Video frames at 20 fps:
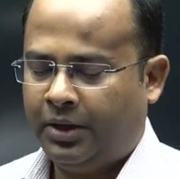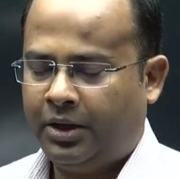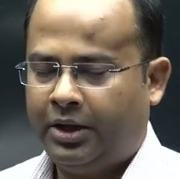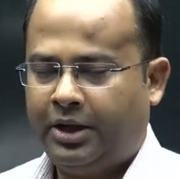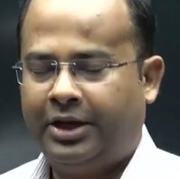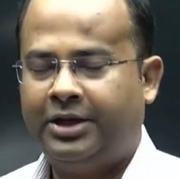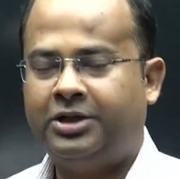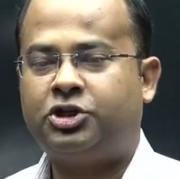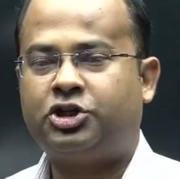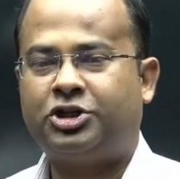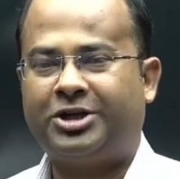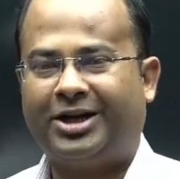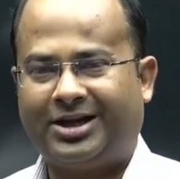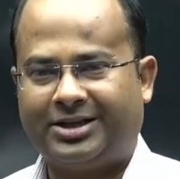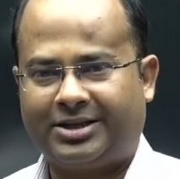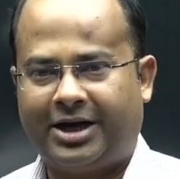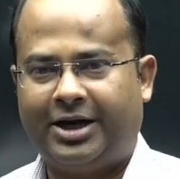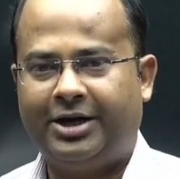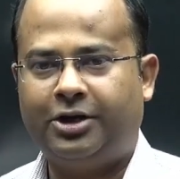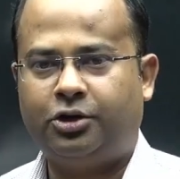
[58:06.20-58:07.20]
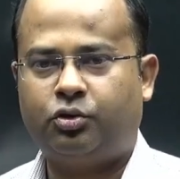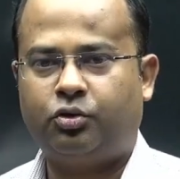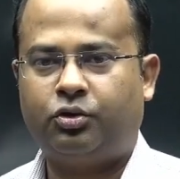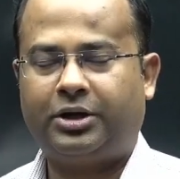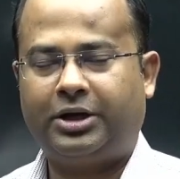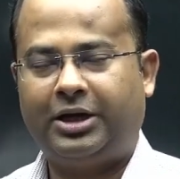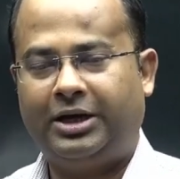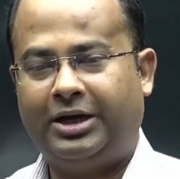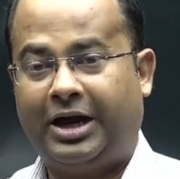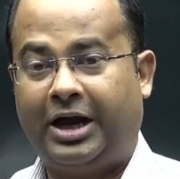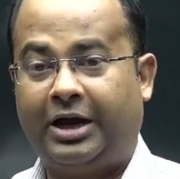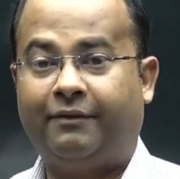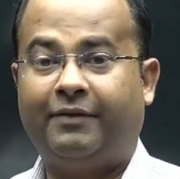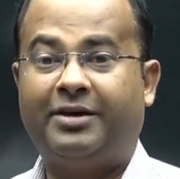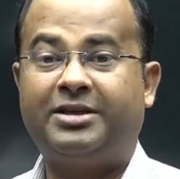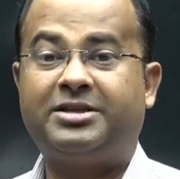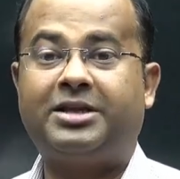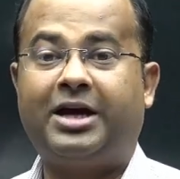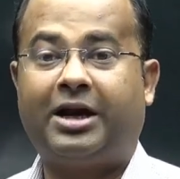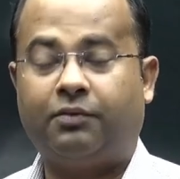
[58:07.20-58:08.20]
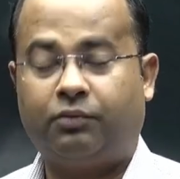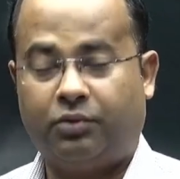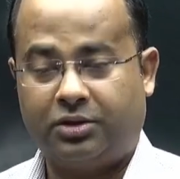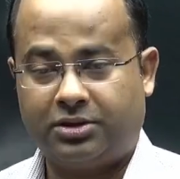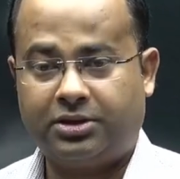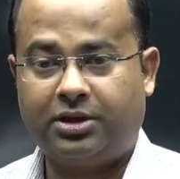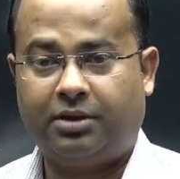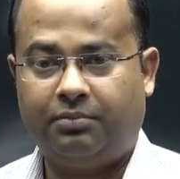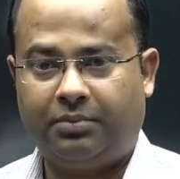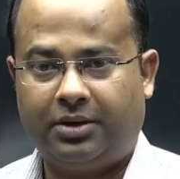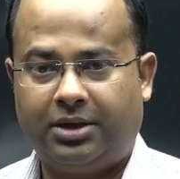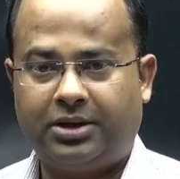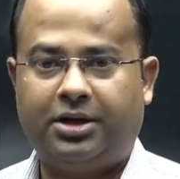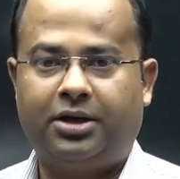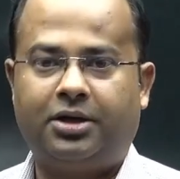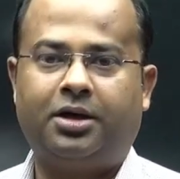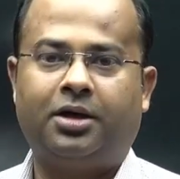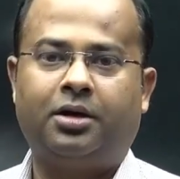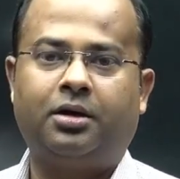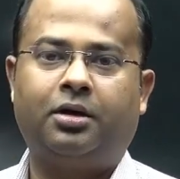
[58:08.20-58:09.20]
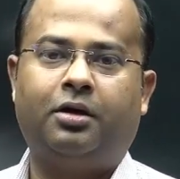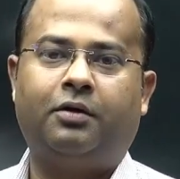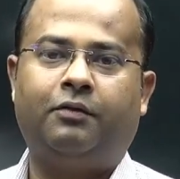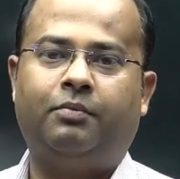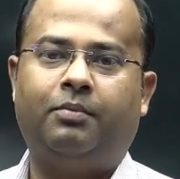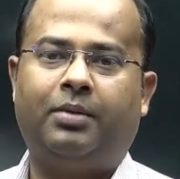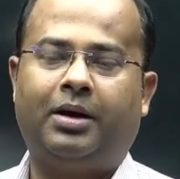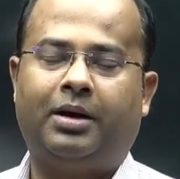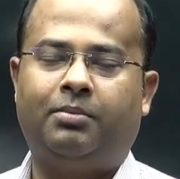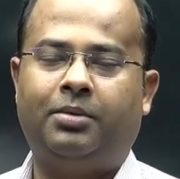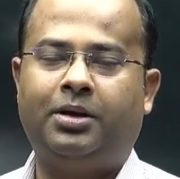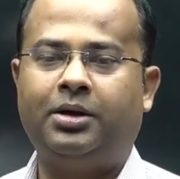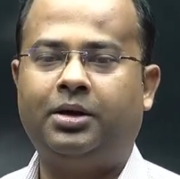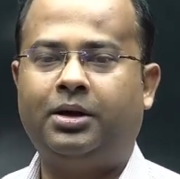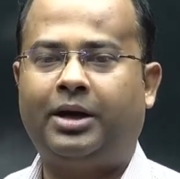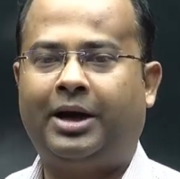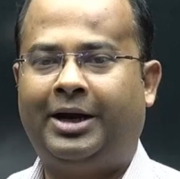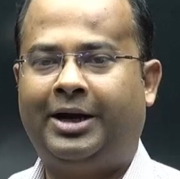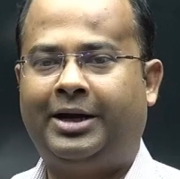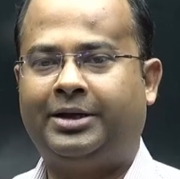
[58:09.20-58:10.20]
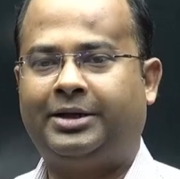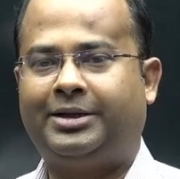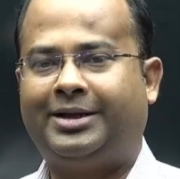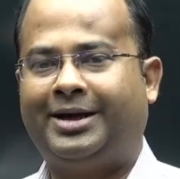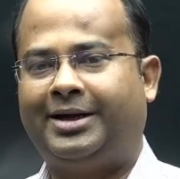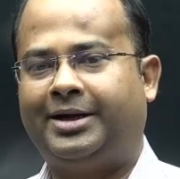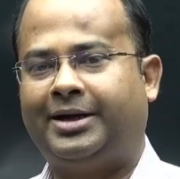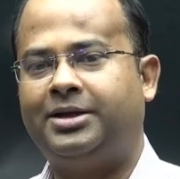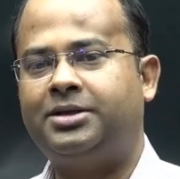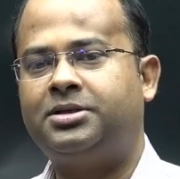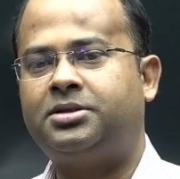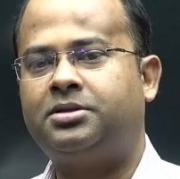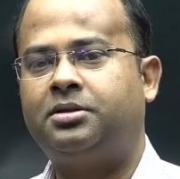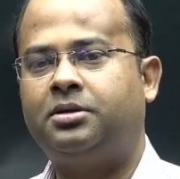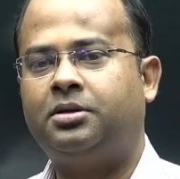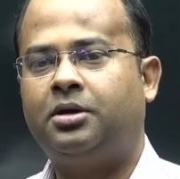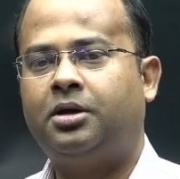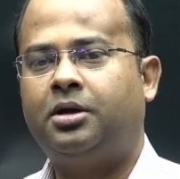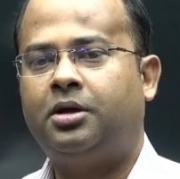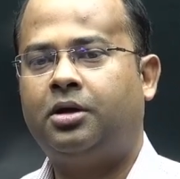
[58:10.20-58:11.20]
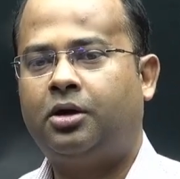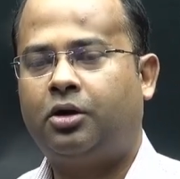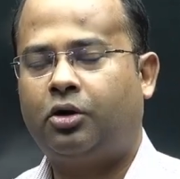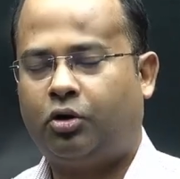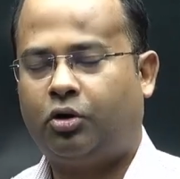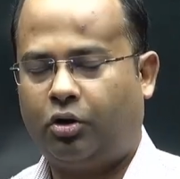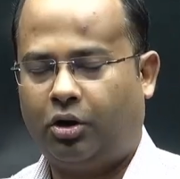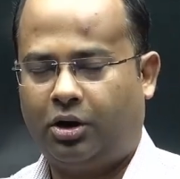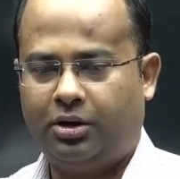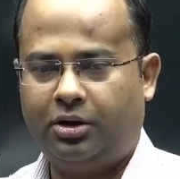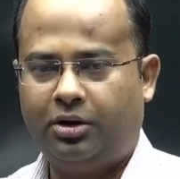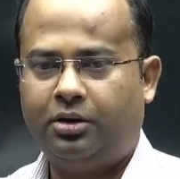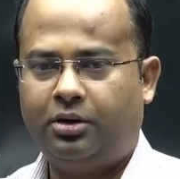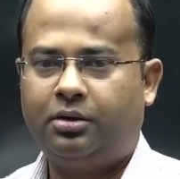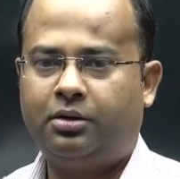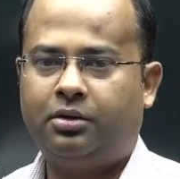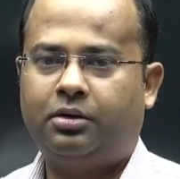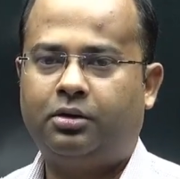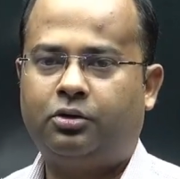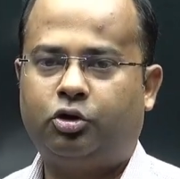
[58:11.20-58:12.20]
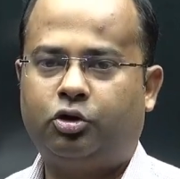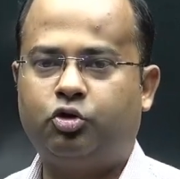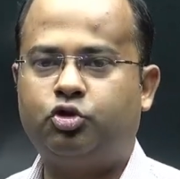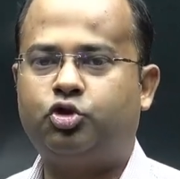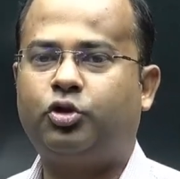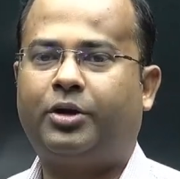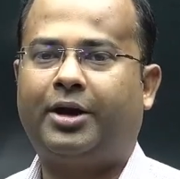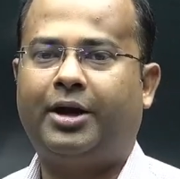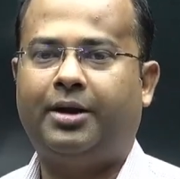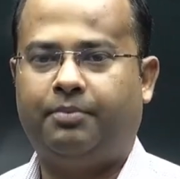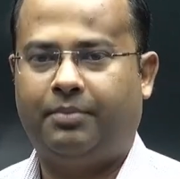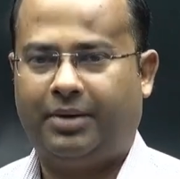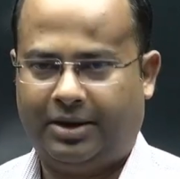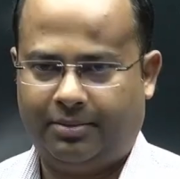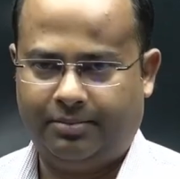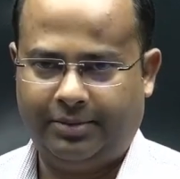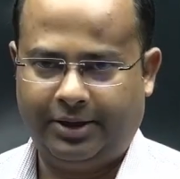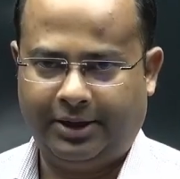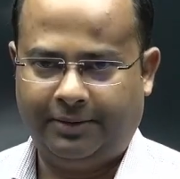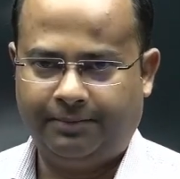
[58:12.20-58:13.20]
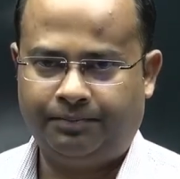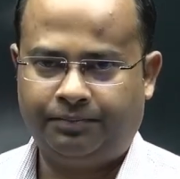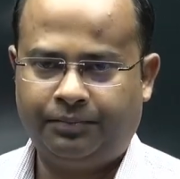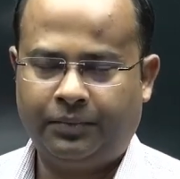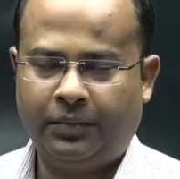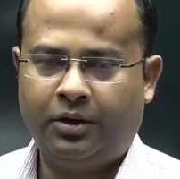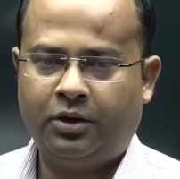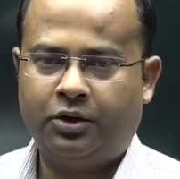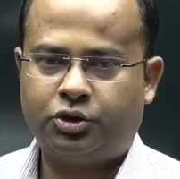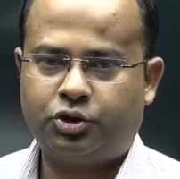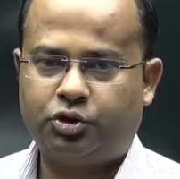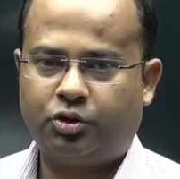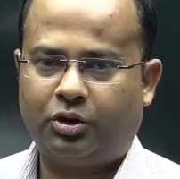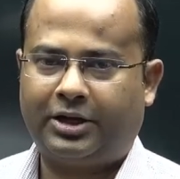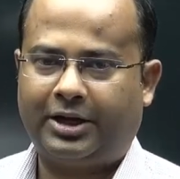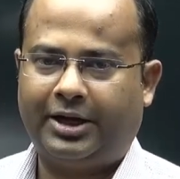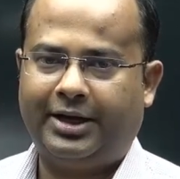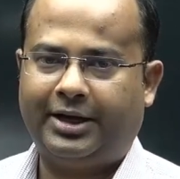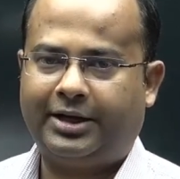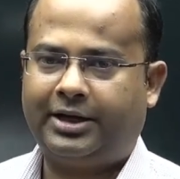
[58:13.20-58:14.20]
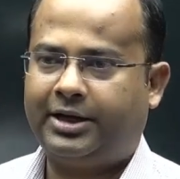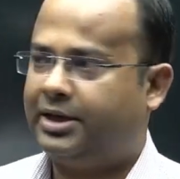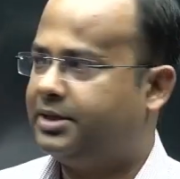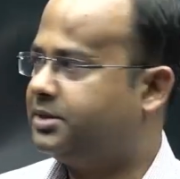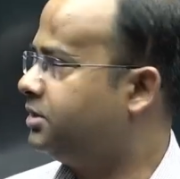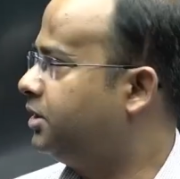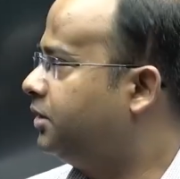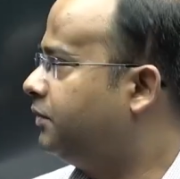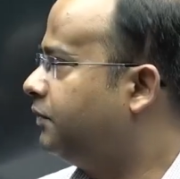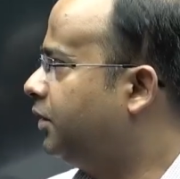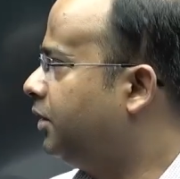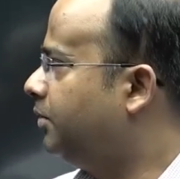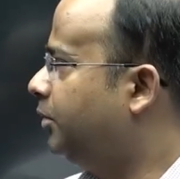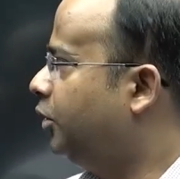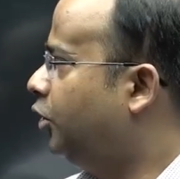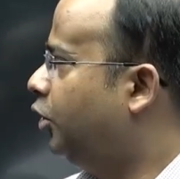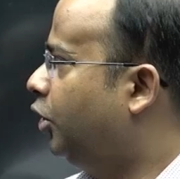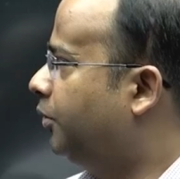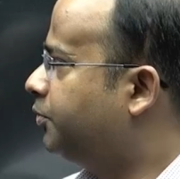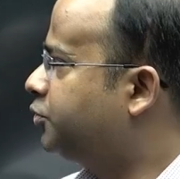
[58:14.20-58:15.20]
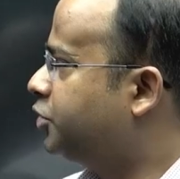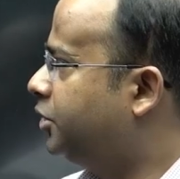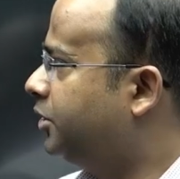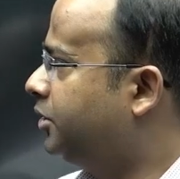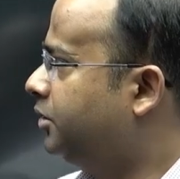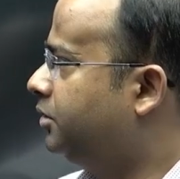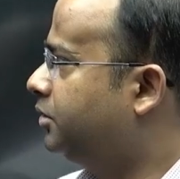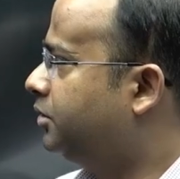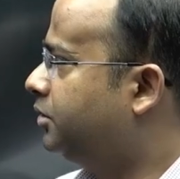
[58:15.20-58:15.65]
in Chagatai Turki language. That was the mother tongue of Babur, and that is called Tujuke Babri. So correct answer will be option